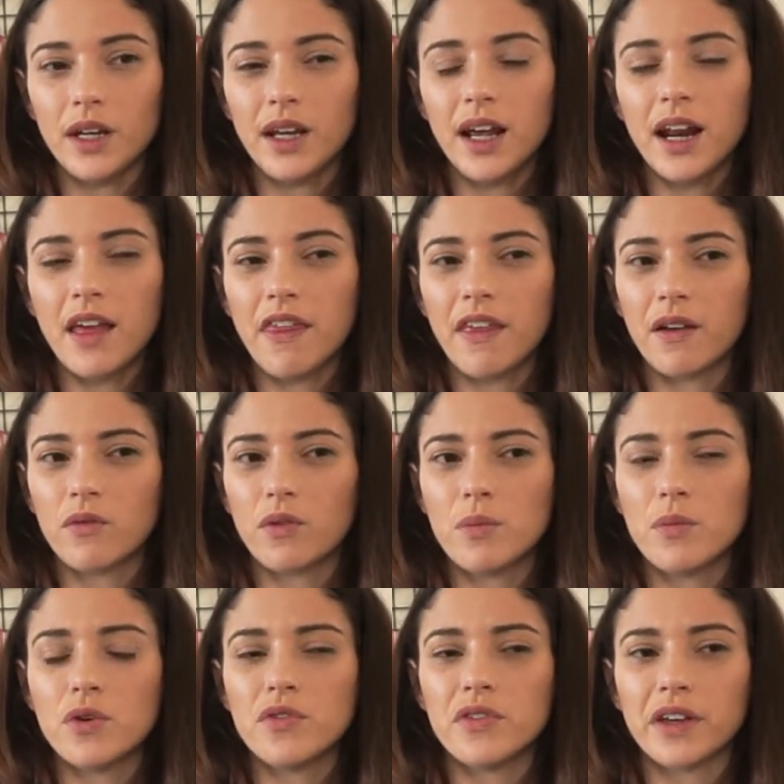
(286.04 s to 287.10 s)
And I think
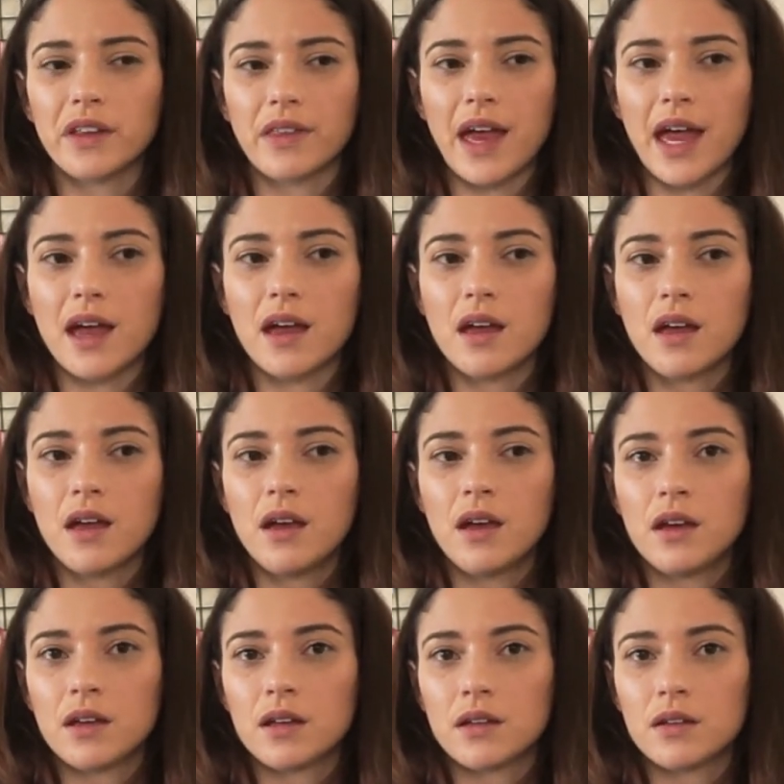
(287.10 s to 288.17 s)
removing that
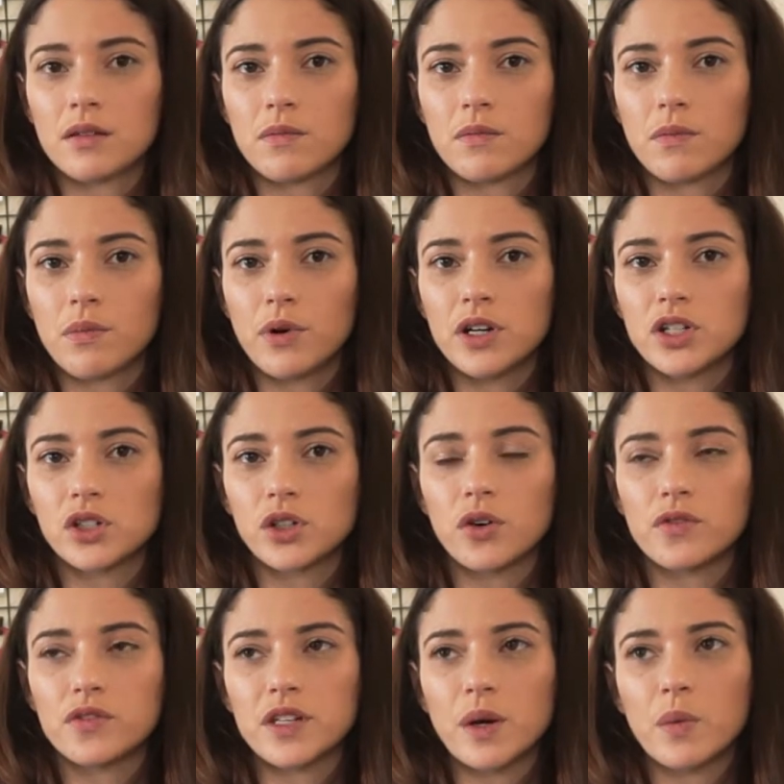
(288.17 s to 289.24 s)
pressure
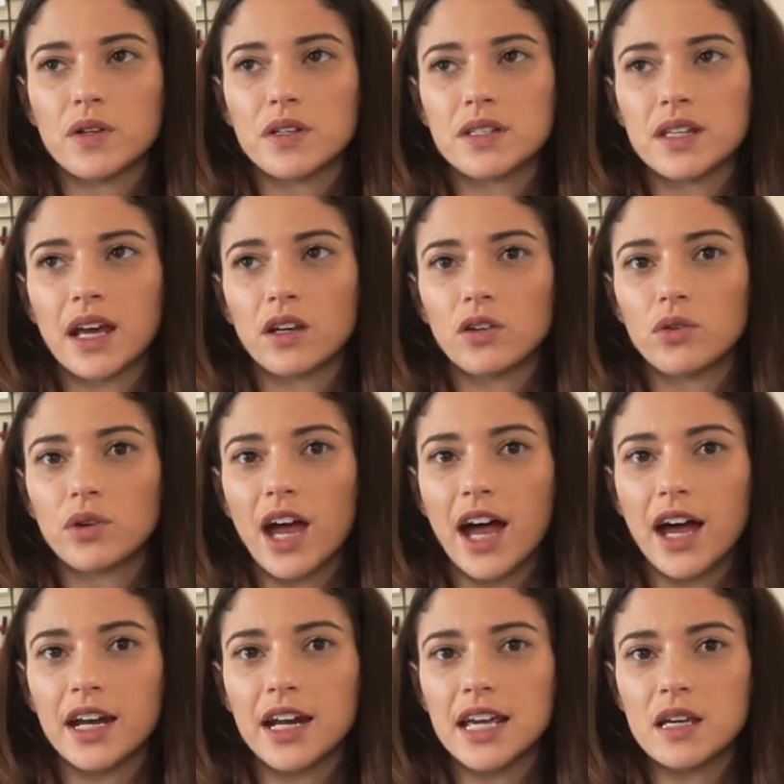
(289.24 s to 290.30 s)
of someone saying you
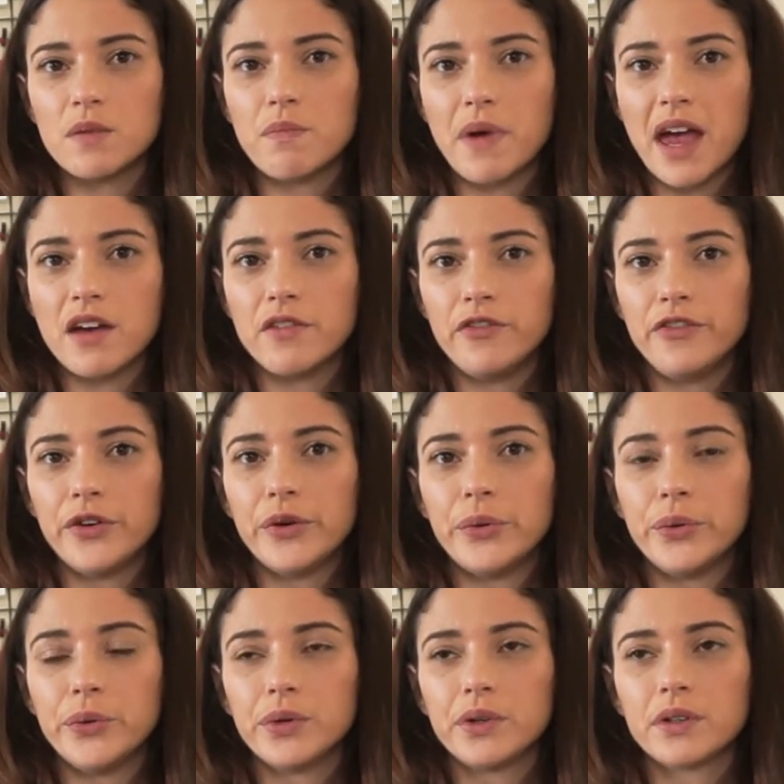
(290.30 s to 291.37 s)
can't eat bad
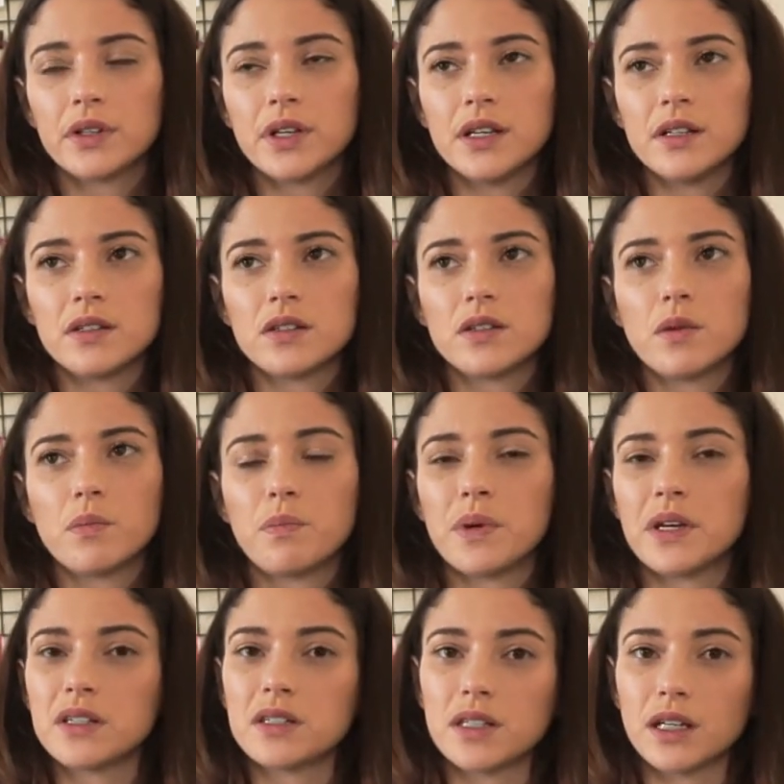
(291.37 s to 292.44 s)
food is the
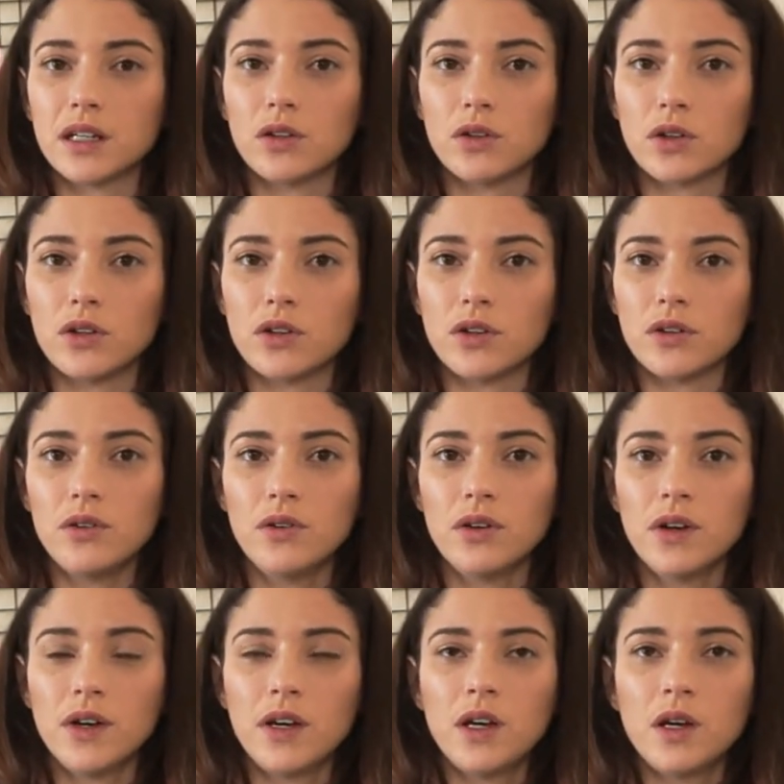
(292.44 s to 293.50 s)
best thing you can do
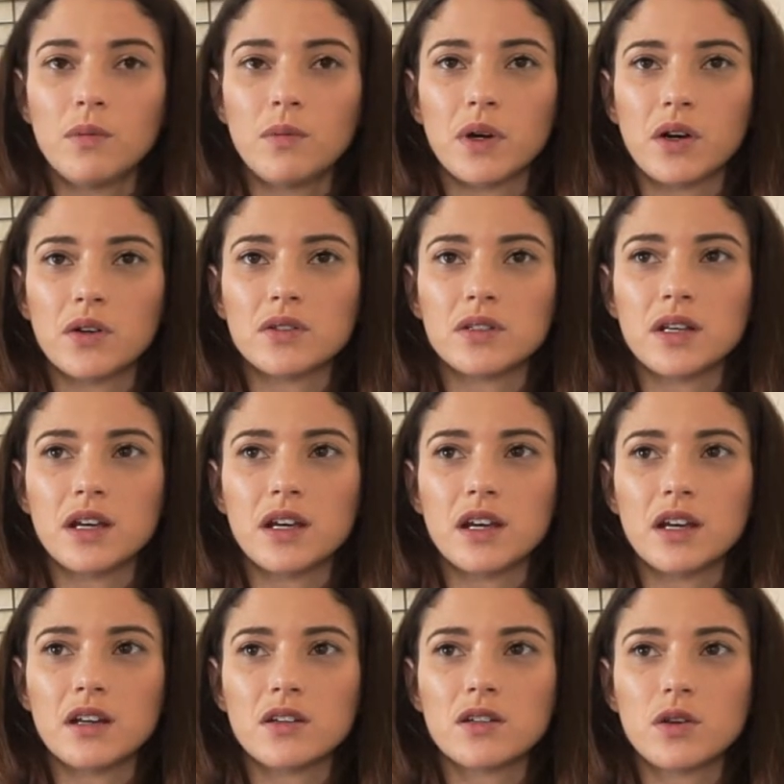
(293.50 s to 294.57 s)
because
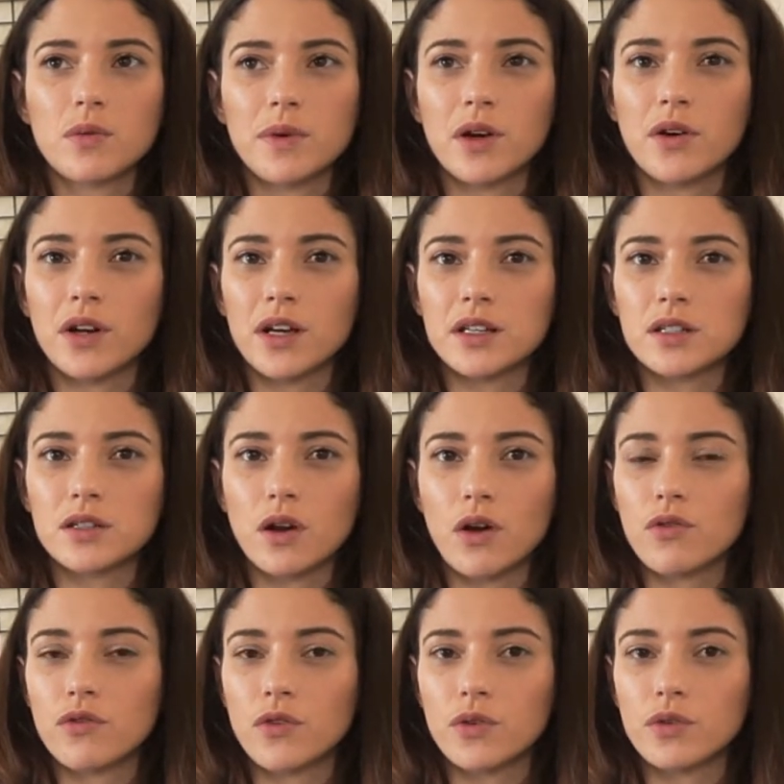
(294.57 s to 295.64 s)
to be honest,
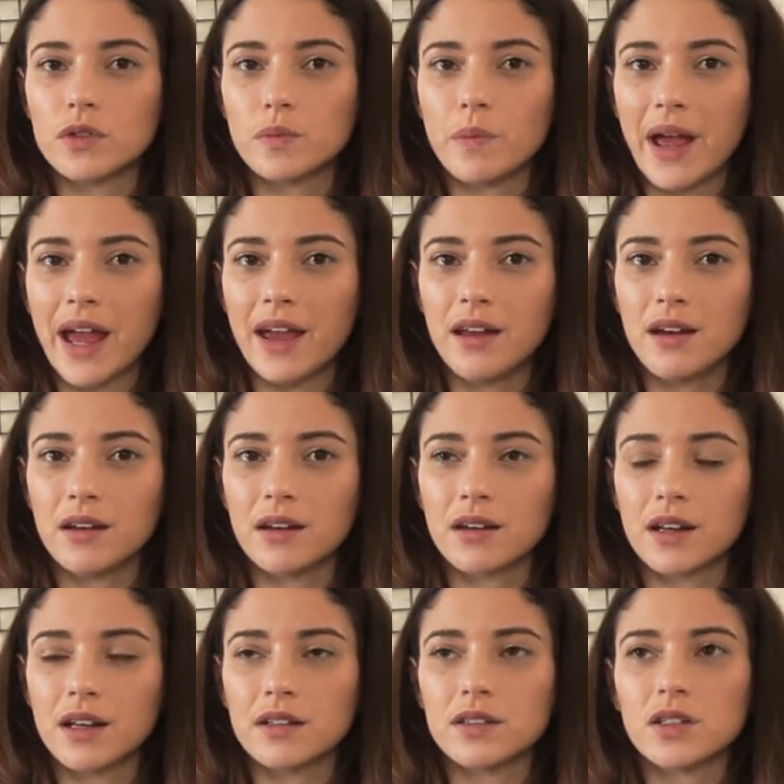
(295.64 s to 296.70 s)
no food is bad.
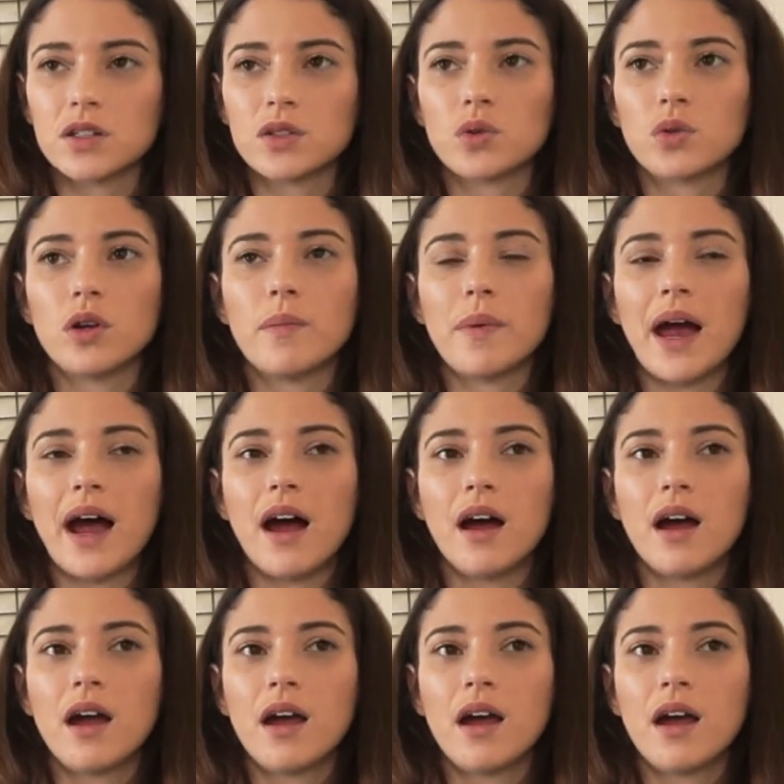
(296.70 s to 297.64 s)
It's just all about